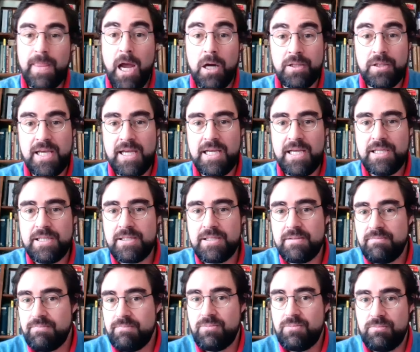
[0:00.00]

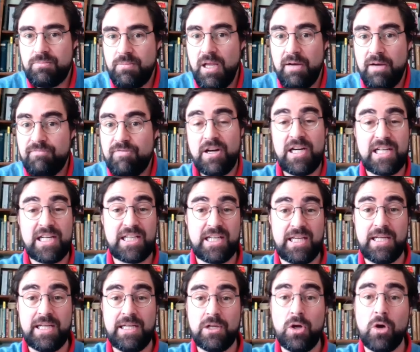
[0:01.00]
nowadays are very
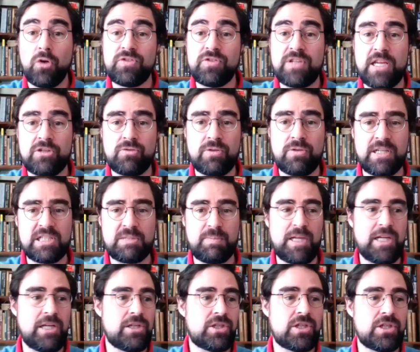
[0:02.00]
keen on censoring
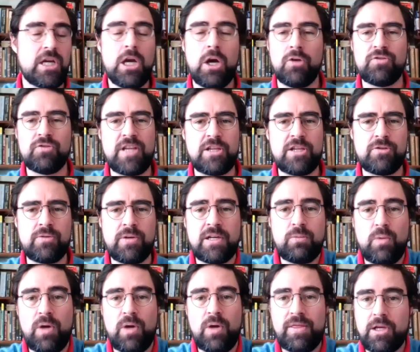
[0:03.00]
speech, on
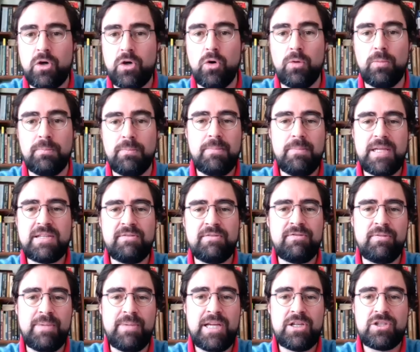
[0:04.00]
censoring what they call
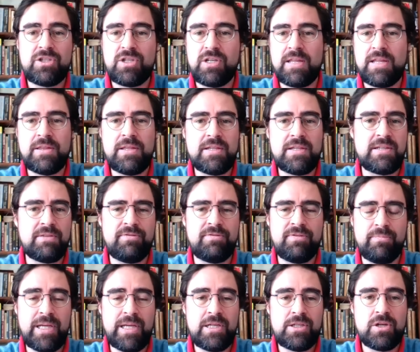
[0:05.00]
misinformation and
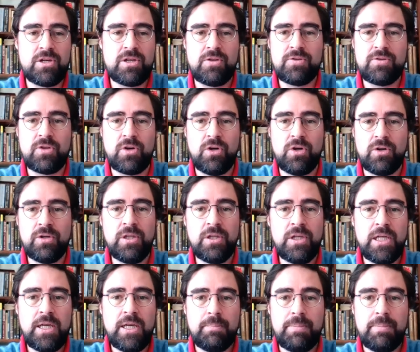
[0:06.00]
disinformation and so on,